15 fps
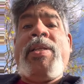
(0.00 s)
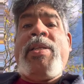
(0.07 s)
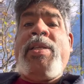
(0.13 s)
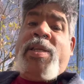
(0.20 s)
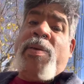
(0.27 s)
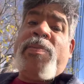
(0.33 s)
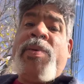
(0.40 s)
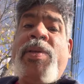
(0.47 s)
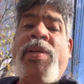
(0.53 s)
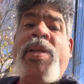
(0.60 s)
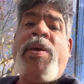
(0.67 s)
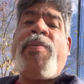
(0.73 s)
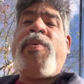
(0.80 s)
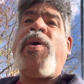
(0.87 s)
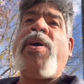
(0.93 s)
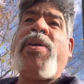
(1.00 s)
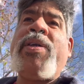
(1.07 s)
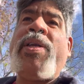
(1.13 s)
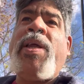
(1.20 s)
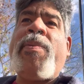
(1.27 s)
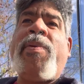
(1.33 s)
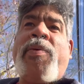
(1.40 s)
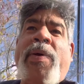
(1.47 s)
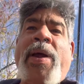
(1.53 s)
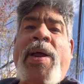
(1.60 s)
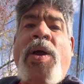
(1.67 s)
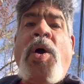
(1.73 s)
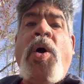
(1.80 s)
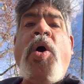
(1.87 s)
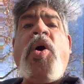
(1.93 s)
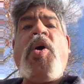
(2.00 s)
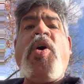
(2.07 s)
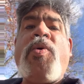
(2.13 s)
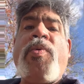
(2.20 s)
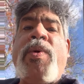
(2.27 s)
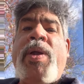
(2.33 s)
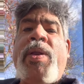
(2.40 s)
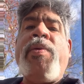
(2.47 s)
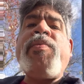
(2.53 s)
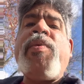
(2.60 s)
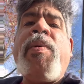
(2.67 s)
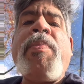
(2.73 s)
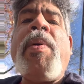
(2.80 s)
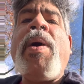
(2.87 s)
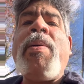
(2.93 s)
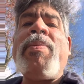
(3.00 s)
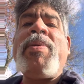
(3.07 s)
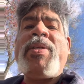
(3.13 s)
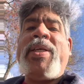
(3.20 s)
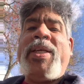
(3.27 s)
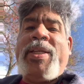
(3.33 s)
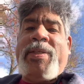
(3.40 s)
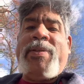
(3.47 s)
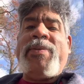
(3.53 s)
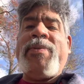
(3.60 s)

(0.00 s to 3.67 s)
some of them that were Democrat, all went Republican.